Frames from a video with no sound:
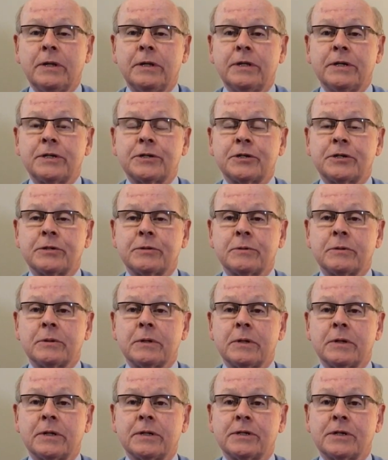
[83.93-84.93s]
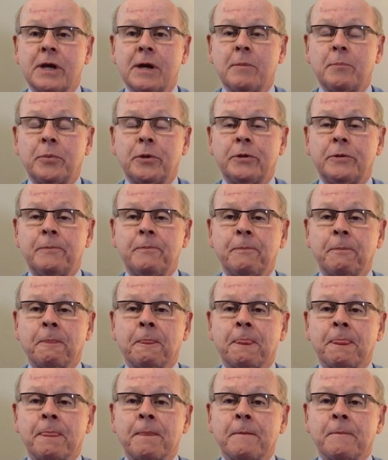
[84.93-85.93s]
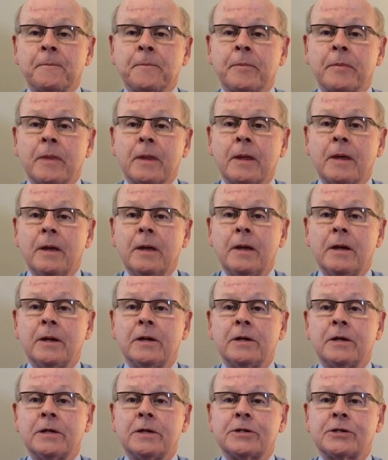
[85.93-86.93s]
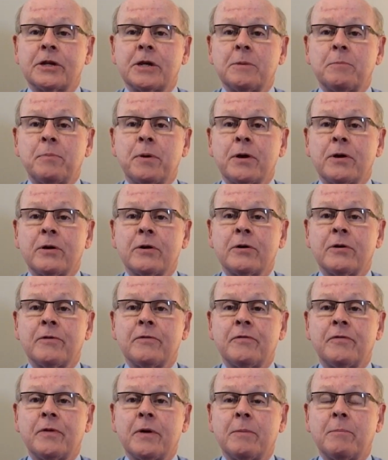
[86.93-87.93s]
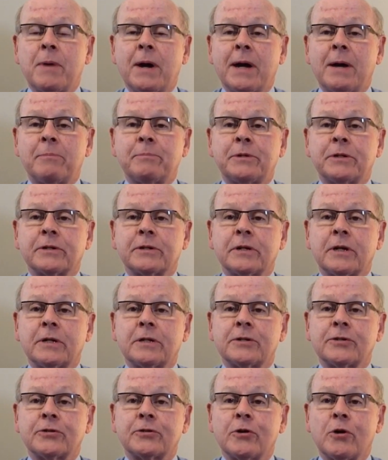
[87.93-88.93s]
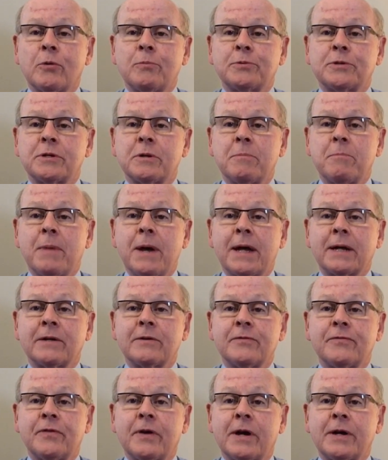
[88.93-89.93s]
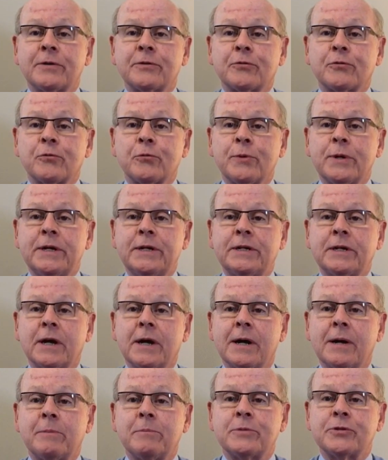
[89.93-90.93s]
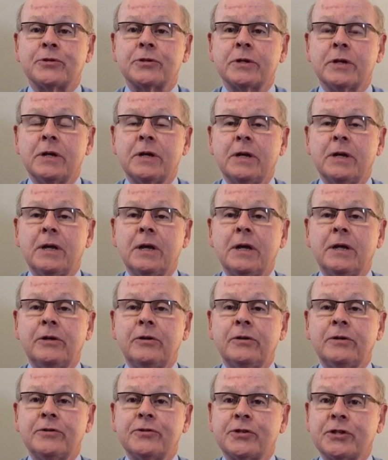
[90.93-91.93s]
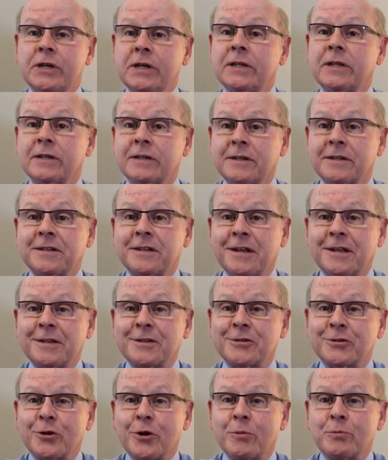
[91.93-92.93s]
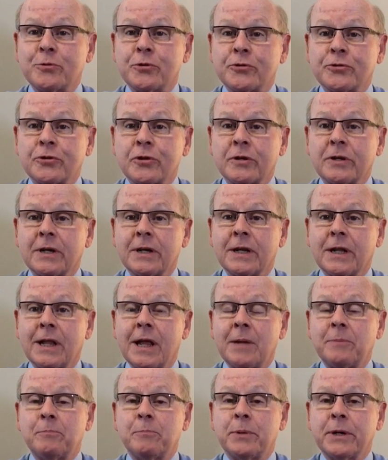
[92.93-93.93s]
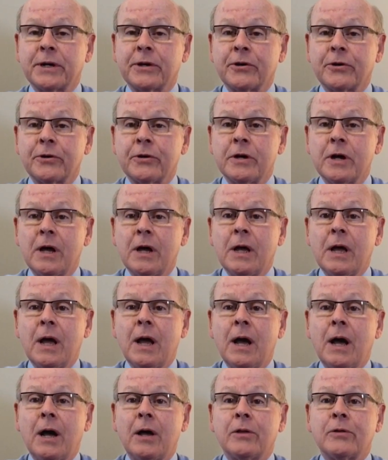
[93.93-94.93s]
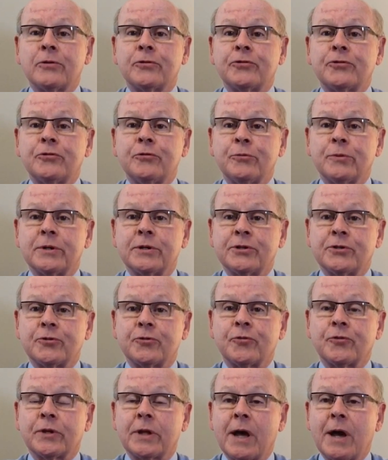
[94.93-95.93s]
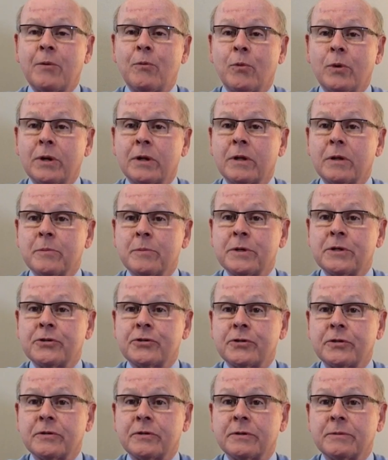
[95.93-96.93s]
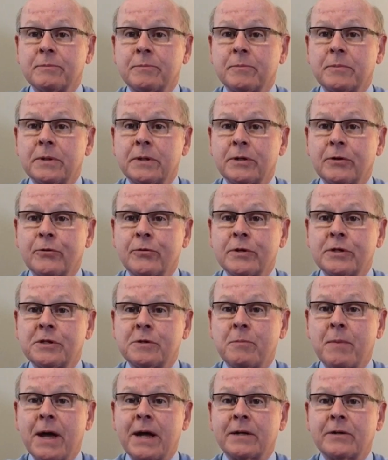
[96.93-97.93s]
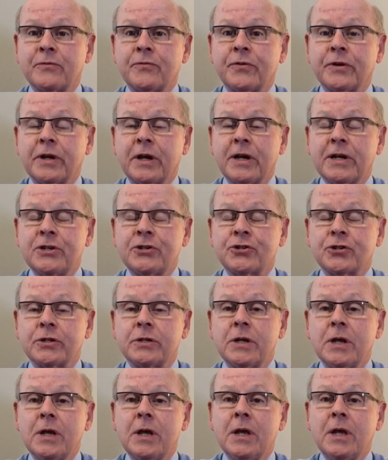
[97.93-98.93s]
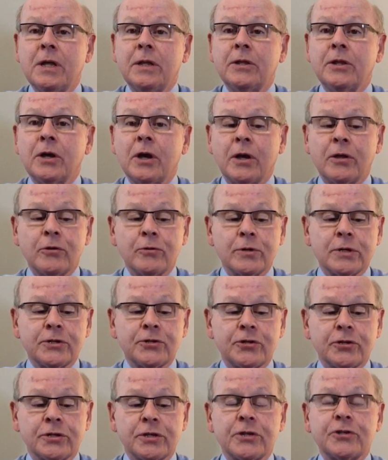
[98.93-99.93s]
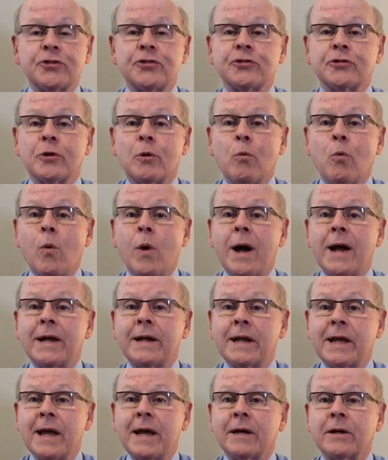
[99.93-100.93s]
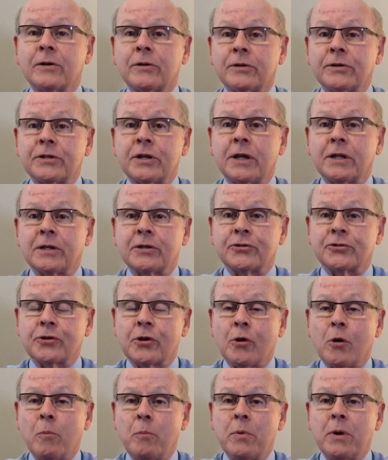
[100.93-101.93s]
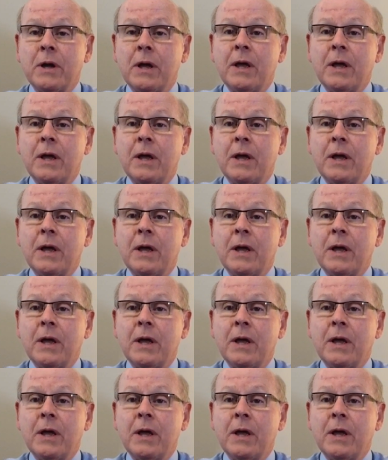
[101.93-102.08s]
This example is a pair of uh, bioptic telescopes that magnify three times. And you can see that the telescopes are certainly a lot bigger uh, there's two reasons for that. One of them is the increased magnification. The other is that this is a wide-angle telescope.